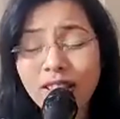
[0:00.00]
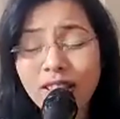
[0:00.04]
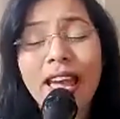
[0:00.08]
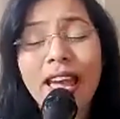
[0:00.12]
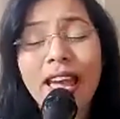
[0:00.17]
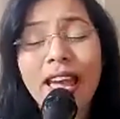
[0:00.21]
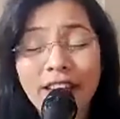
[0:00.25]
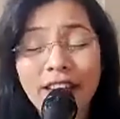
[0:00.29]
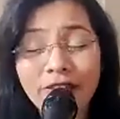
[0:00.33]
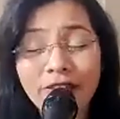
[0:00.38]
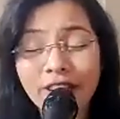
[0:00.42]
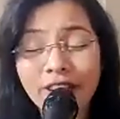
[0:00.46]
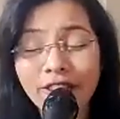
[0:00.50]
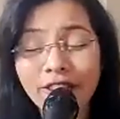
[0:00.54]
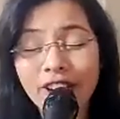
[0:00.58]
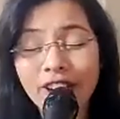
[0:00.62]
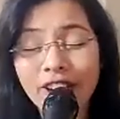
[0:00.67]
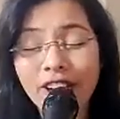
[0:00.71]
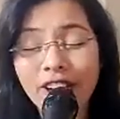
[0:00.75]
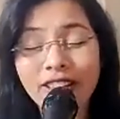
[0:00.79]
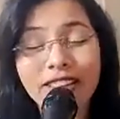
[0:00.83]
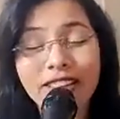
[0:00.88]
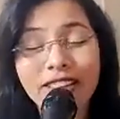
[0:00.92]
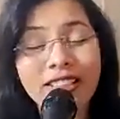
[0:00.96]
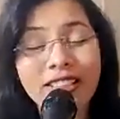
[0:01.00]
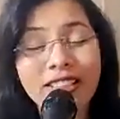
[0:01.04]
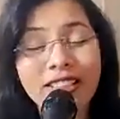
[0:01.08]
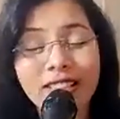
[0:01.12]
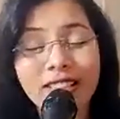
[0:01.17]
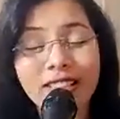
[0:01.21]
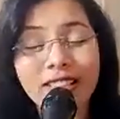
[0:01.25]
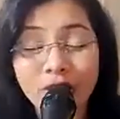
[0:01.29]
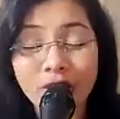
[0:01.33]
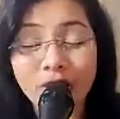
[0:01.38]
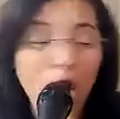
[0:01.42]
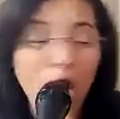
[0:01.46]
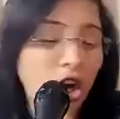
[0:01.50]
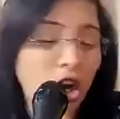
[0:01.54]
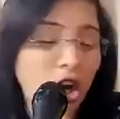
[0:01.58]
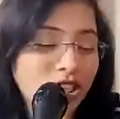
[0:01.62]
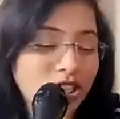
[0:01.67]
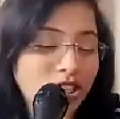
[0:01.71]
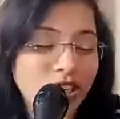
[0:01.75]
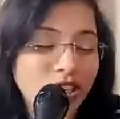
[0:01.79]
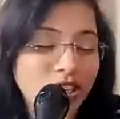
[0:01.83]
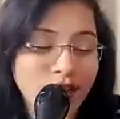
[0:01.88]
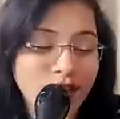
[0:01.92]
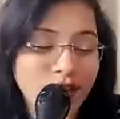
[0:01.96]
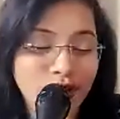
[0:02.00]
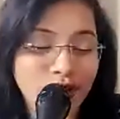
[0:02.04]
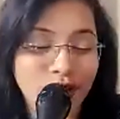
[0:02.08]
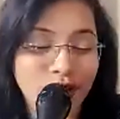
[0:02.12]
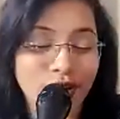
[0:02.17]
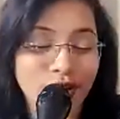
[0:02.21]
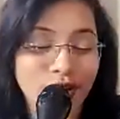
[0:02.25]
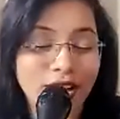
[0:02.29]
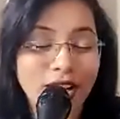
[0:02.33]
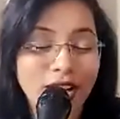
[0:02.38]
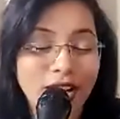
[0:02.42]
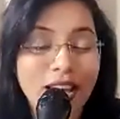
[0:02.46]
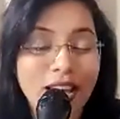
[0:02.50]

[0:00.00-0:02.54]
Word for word: Everyone is under God's control.